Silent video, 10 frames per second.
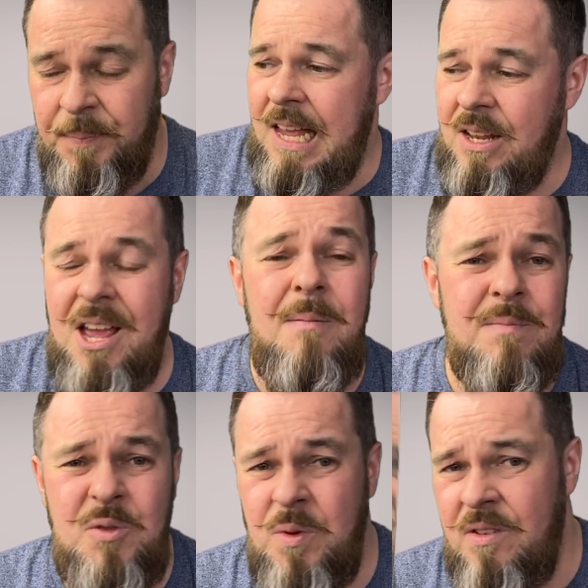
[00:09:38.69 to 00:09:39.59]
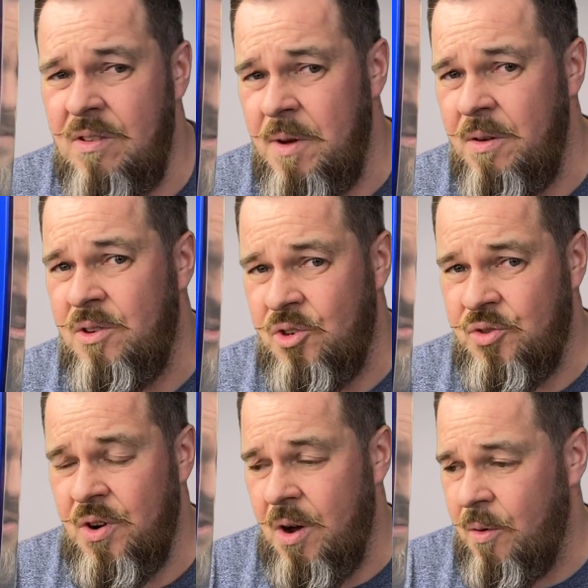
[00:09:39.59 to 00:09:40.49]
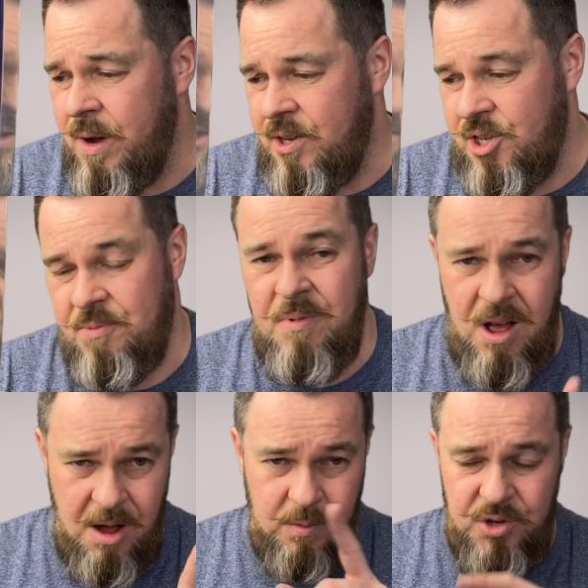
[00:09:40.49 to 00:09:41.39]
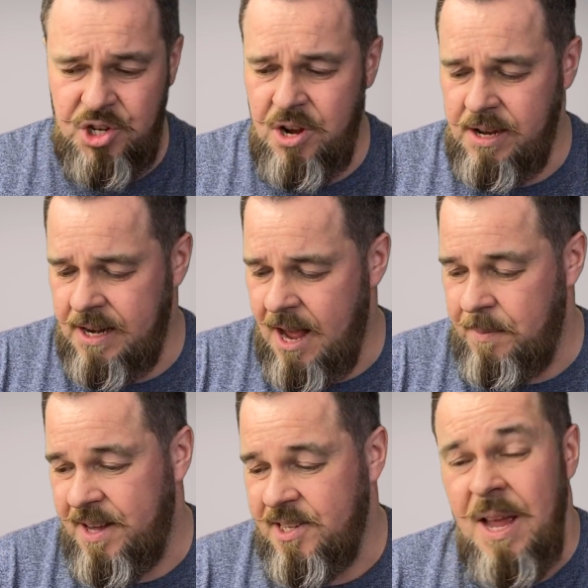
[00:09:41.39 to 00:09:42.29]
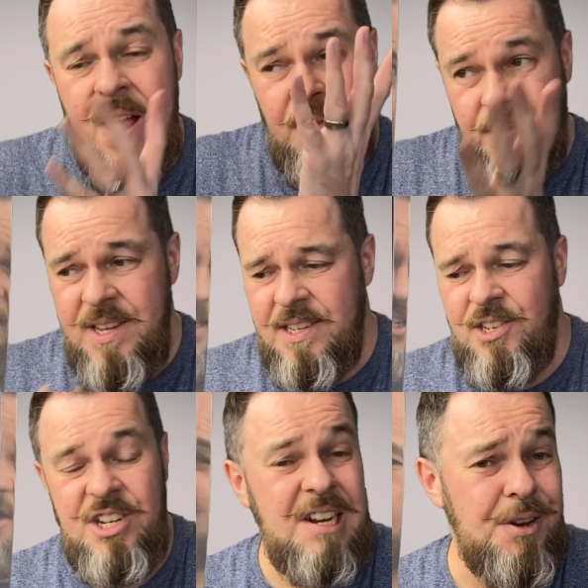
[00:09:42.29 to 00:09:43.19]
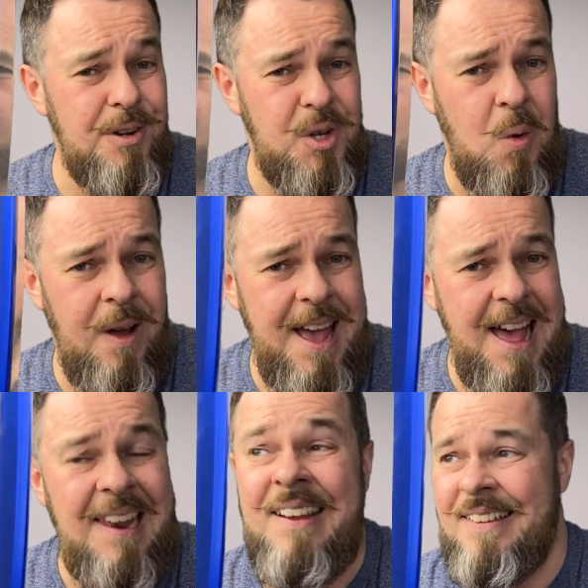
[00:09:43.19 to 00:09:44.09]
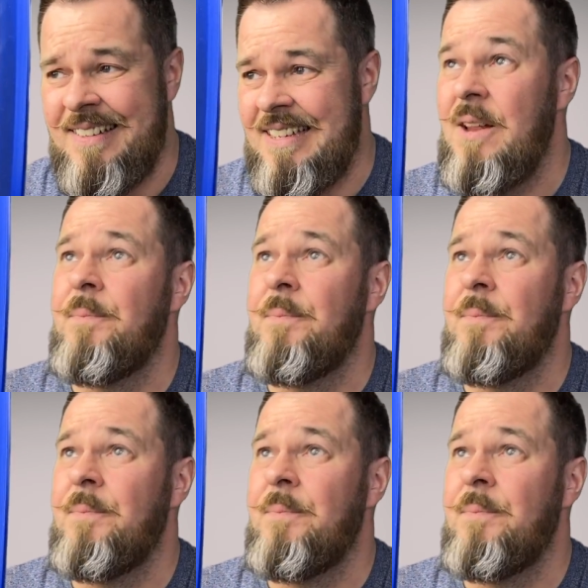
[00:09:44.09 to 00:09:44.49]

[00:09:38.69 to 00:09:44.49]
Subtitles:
It comes with a remote control, which I will show you now because this actually looks quite elegant.